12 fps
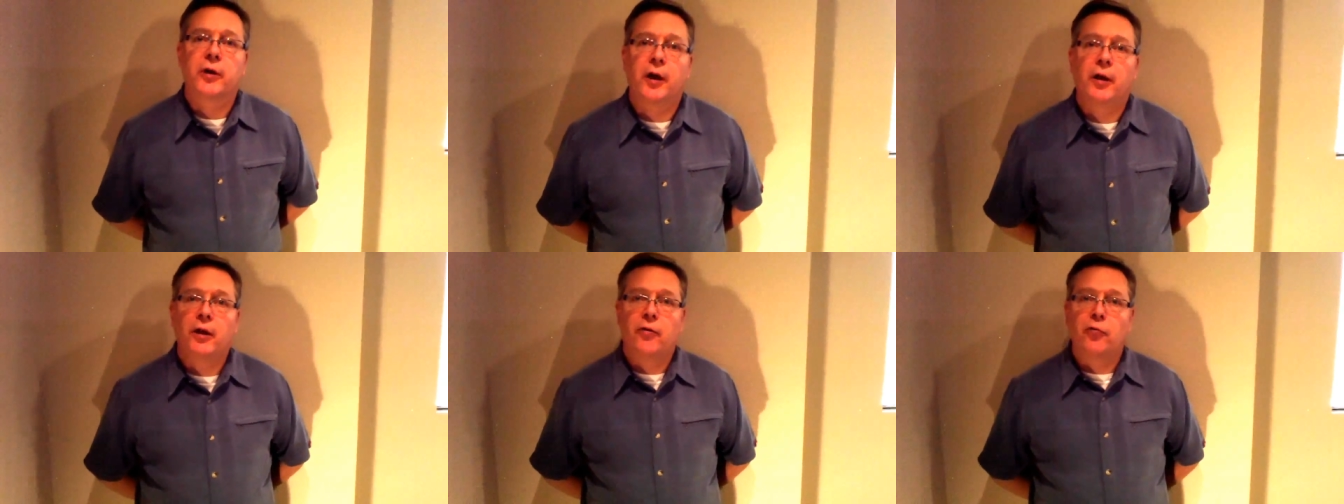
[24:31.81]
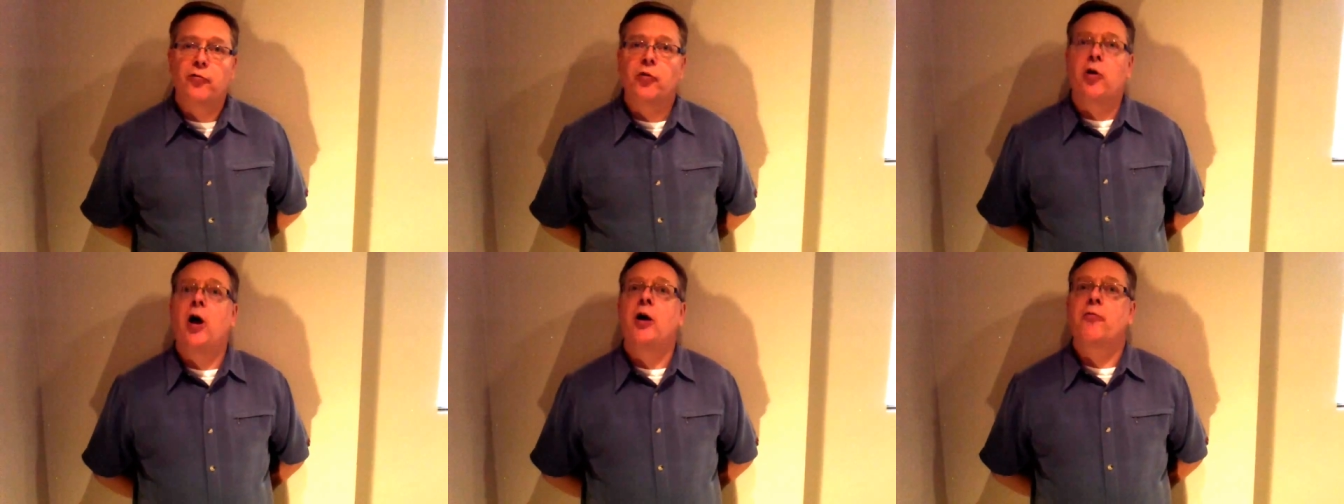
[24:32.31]
Okay, like there's
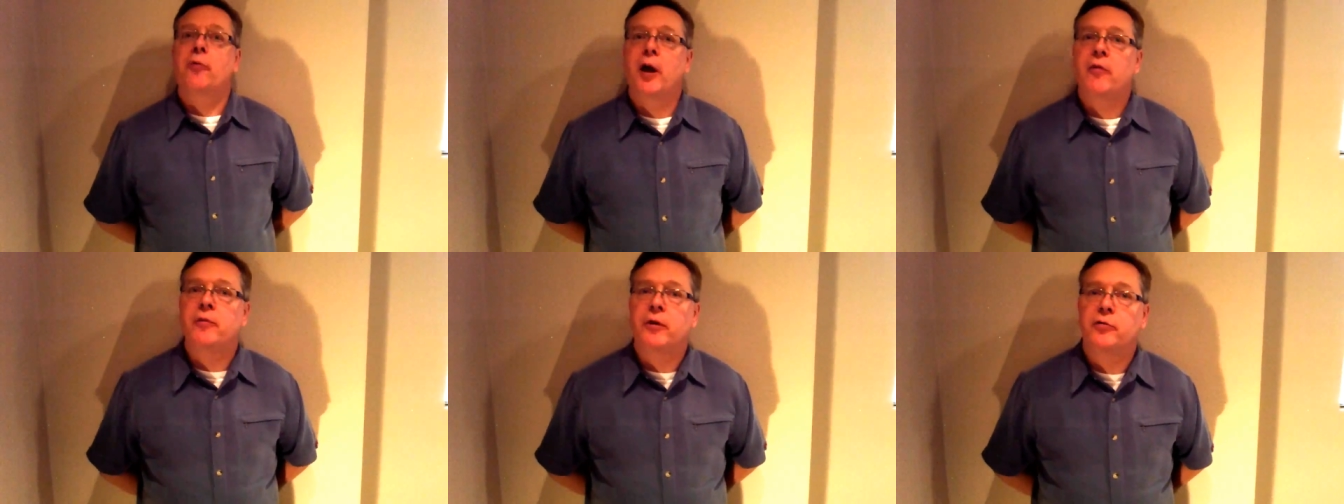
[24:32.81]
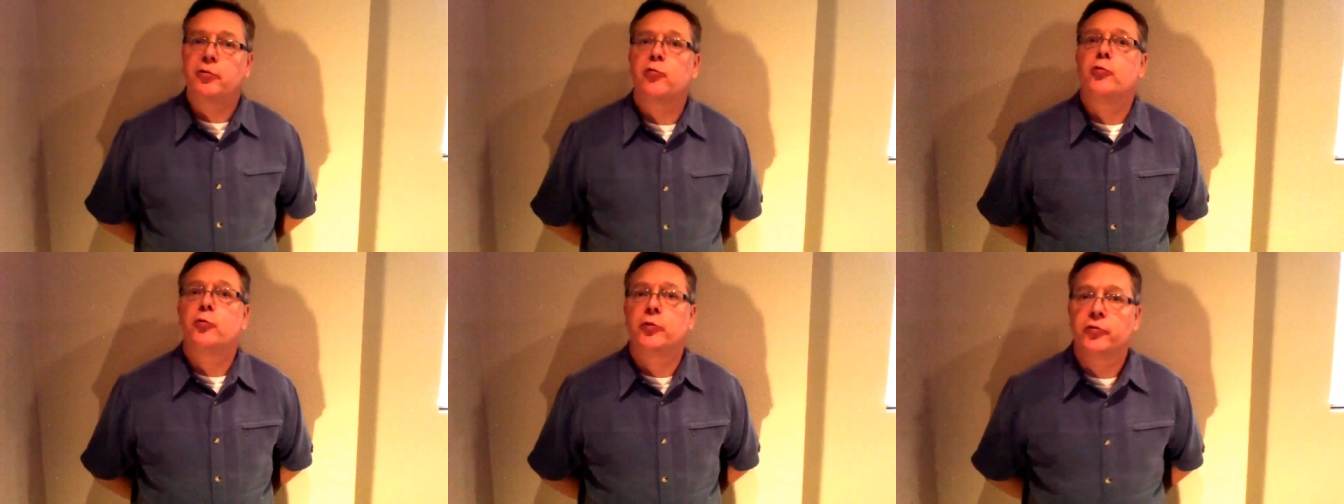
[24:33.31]
the law of gravity as a
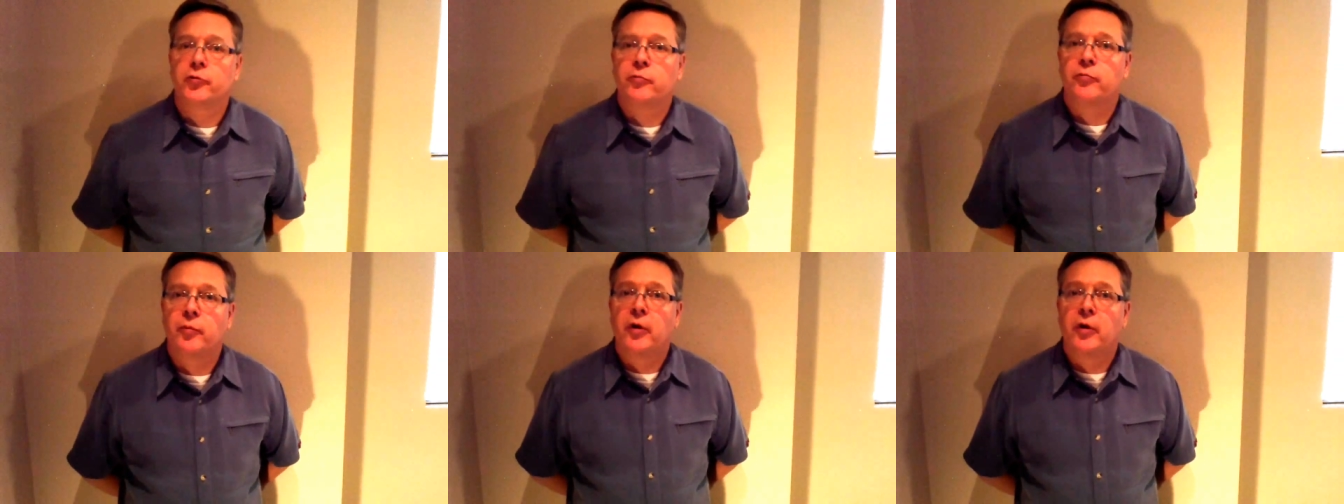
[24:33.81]
truism.